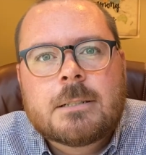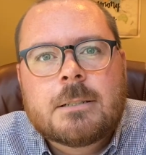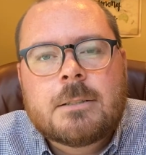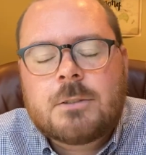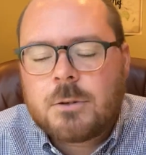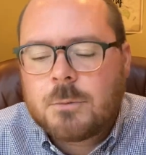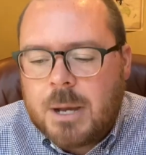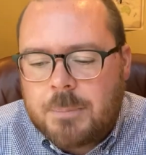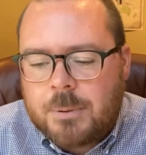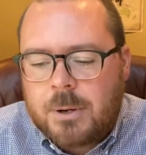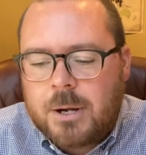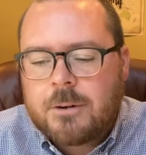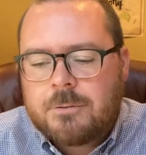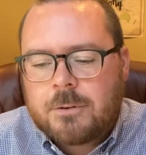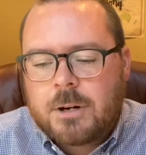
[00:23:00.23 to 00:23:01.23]
And so my
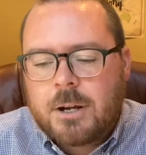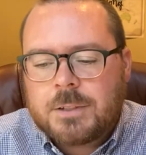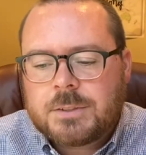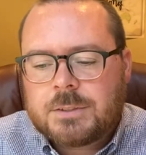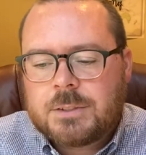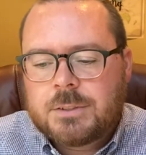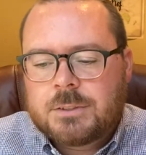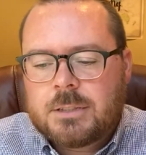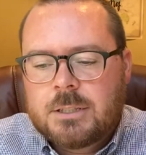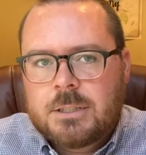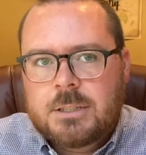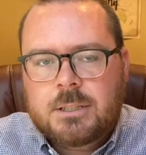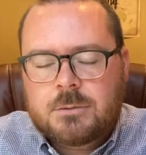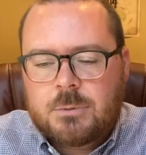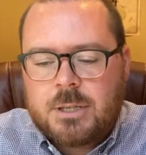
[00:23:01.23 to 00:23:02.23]
prayer for us is,
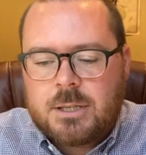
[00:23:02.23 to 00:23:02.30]
as we